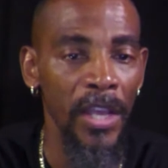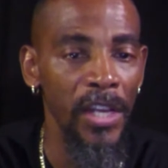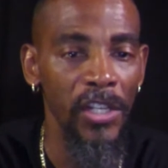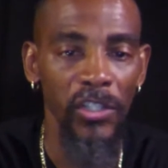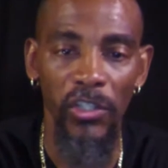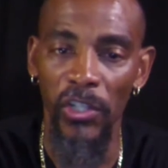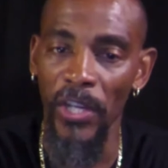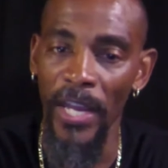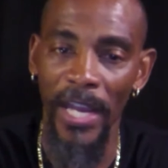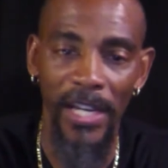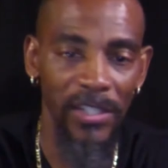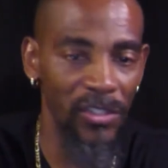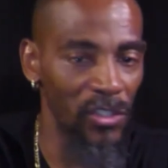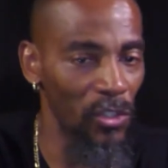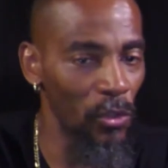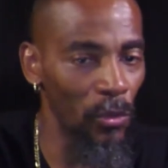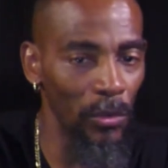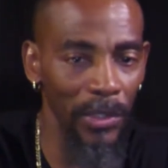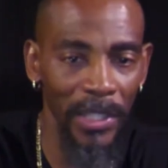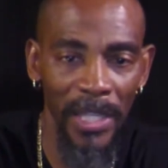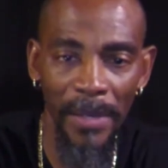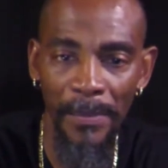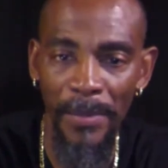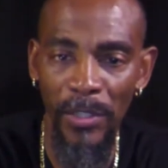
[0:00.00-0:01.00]
She has no
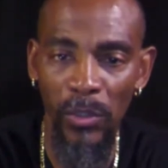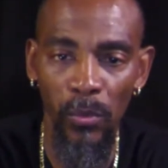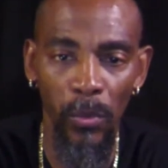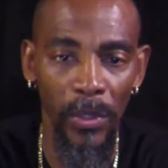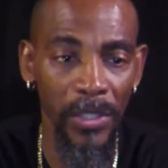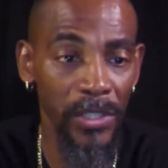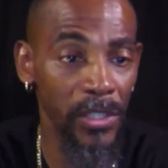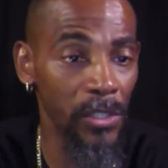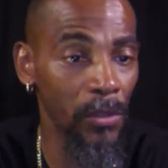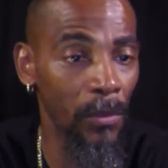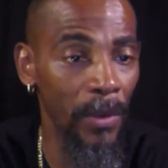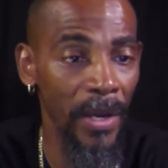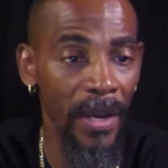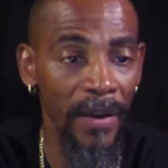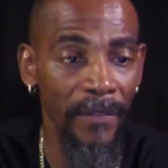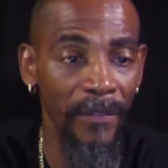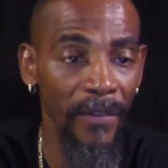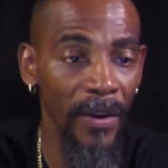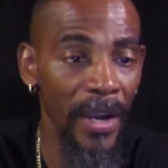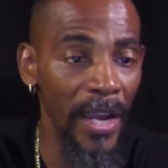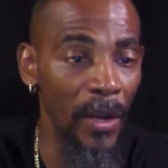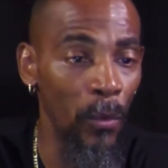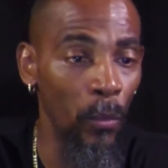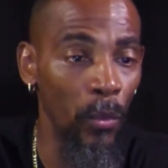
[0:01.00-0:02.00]
limits
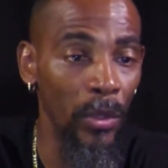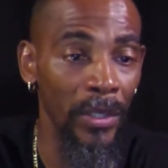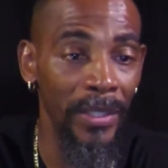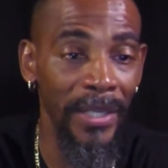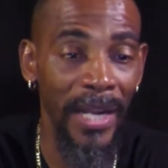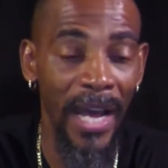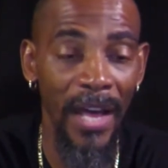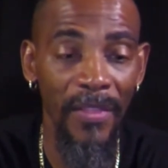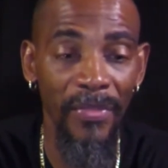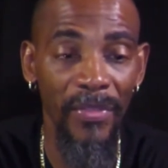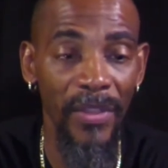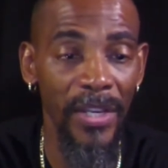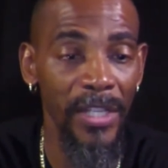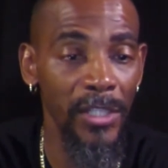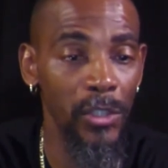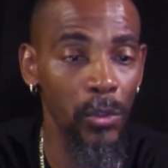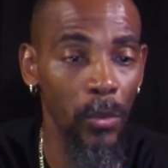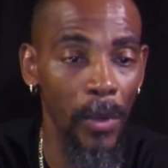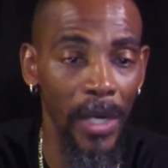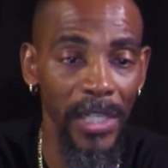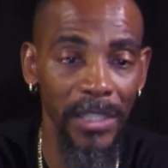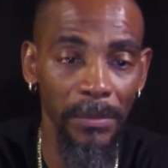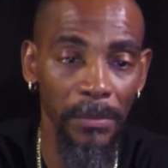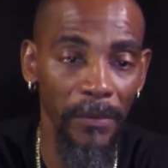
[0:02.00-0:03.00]
whatsoever and will not think
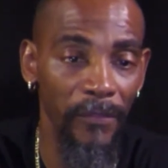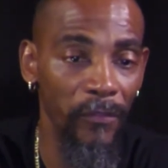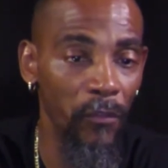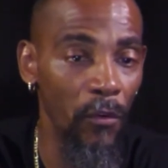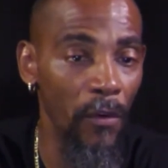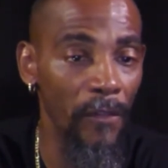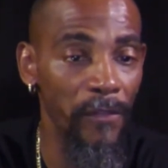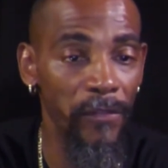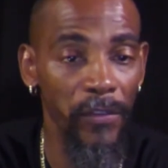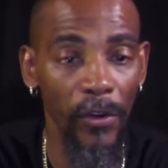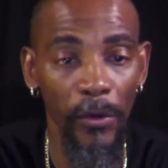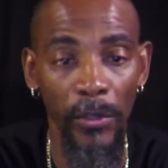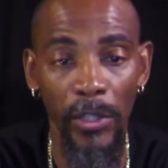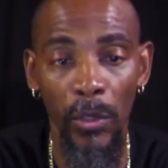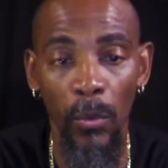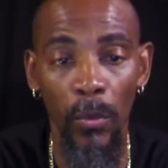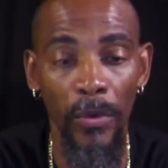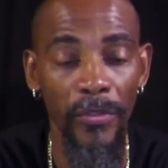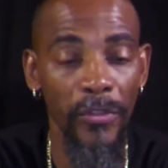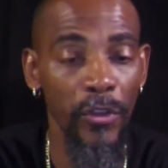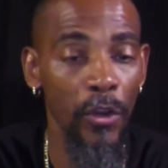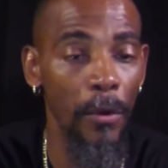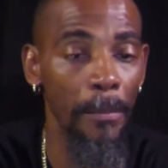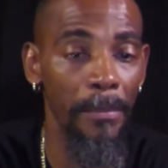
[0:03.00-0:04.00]
twice before flirting
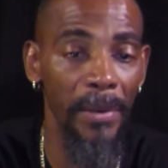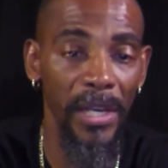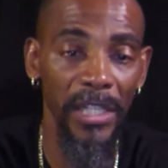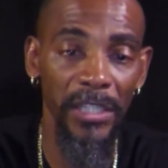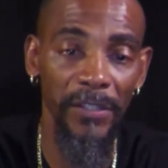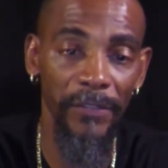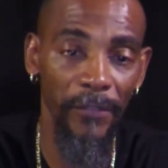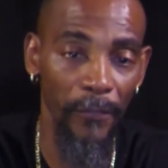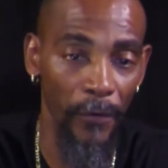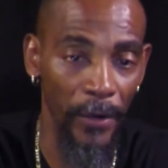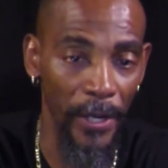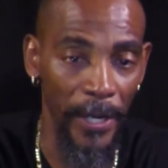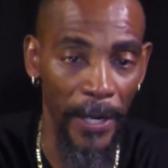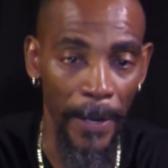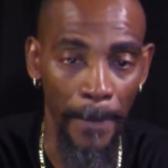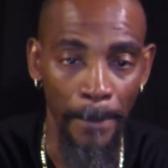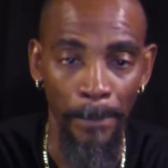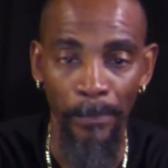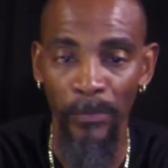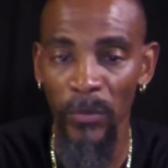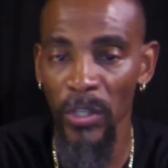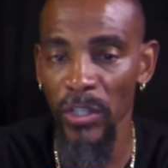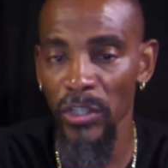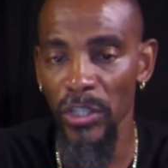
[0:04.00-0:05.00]
with your best friend.
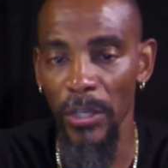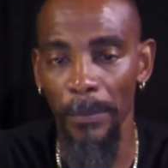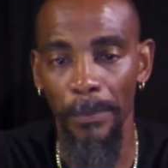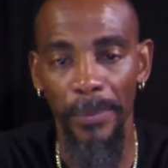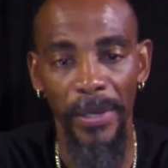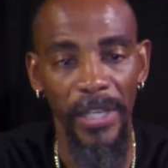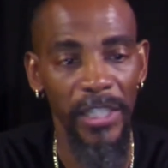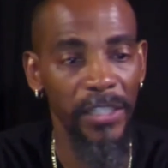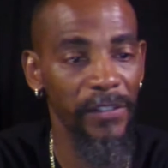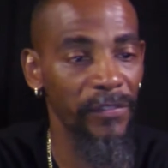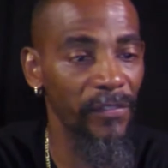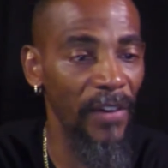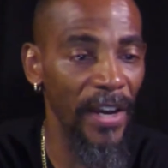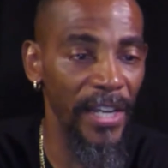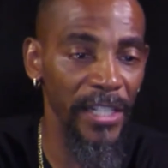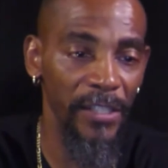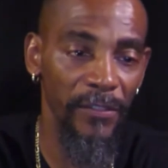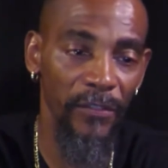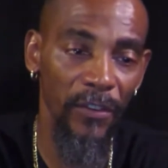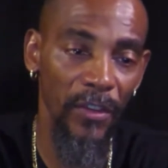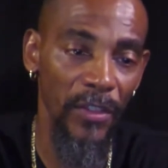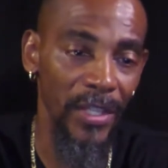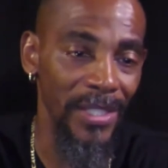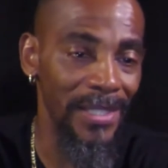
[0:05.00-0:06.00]
She picks fights
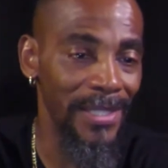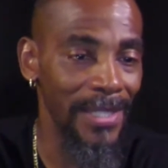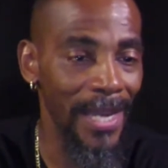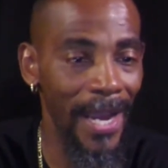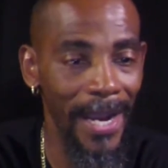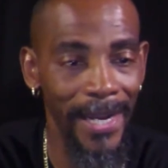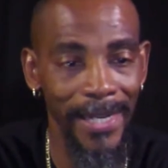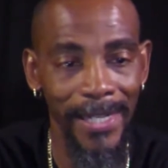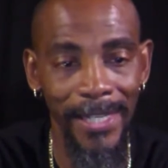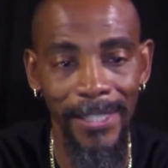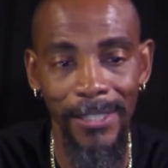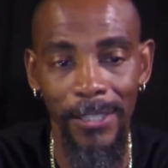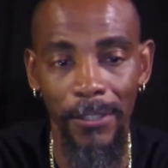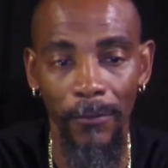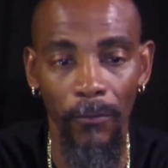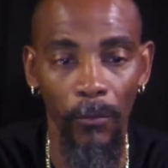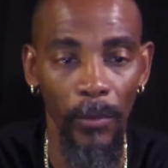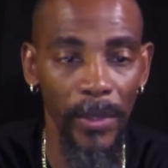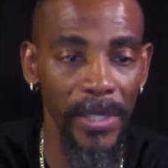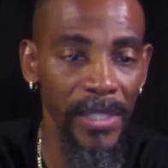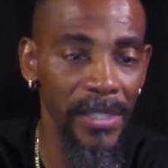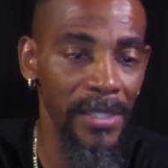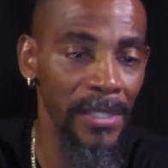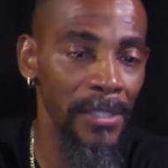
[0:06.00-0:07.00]
for the tiniest of
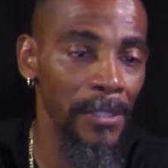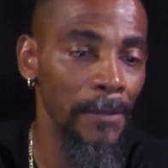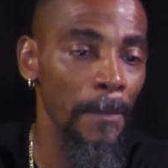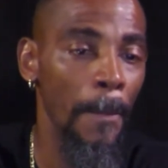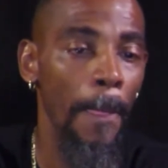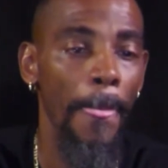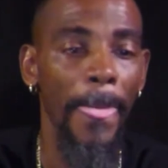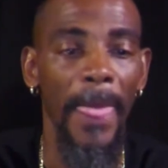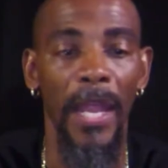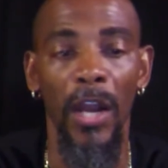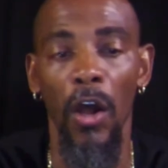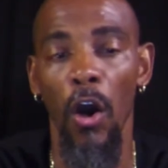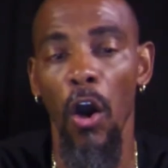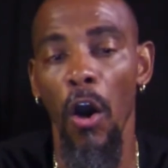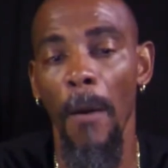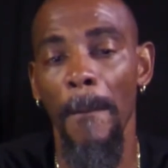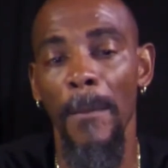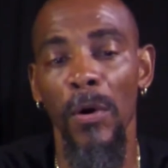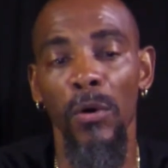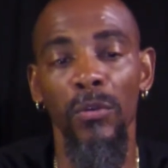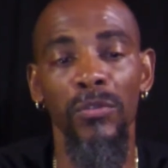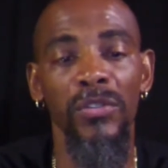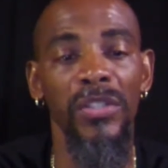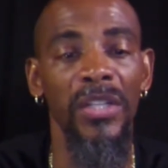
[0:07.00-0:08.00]
reasons, and
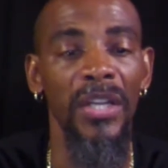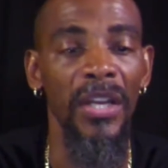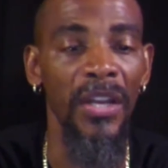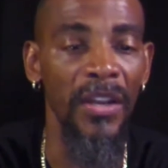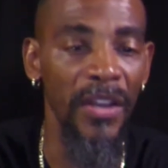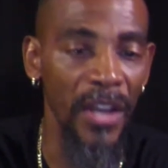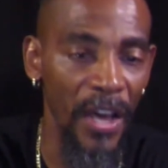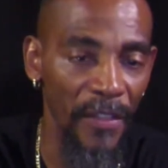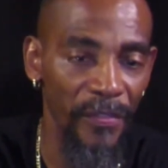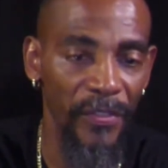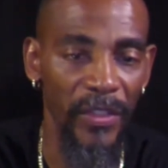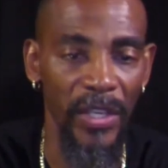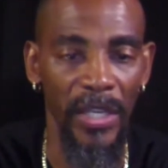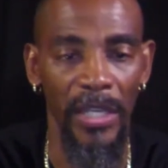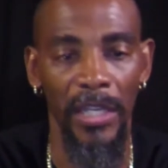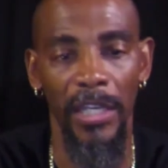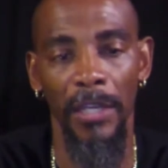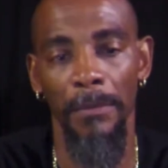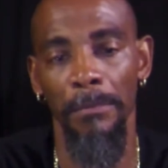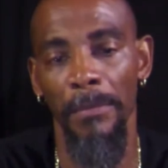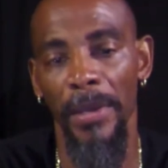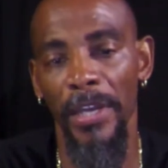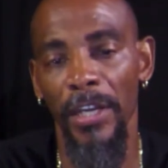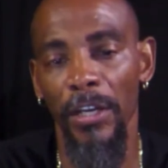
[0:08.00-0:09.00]
almost nothing
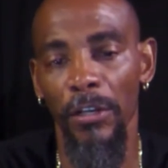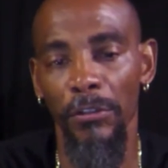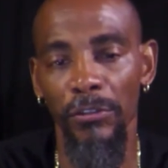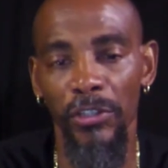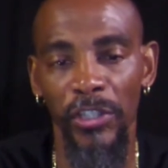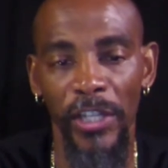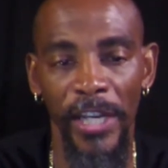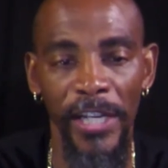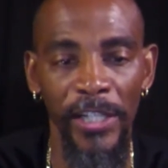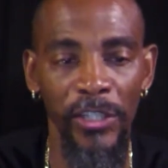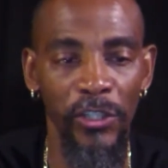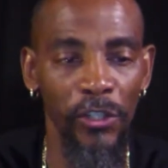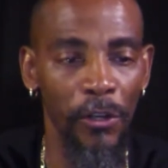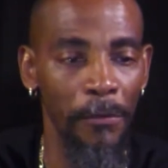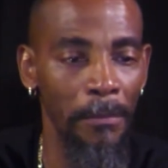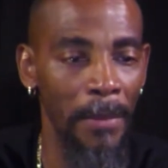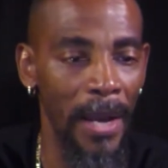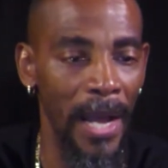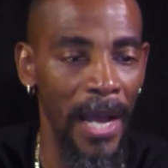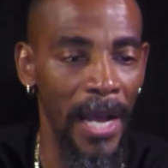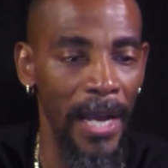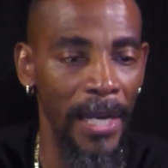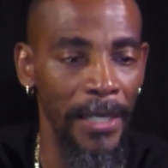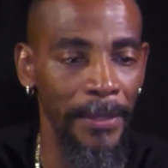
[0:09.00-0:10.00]
can make her change her
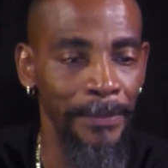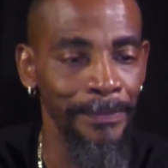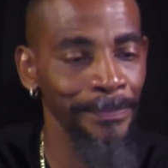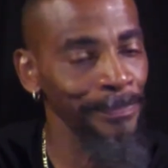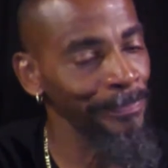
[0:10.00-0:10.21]
mind.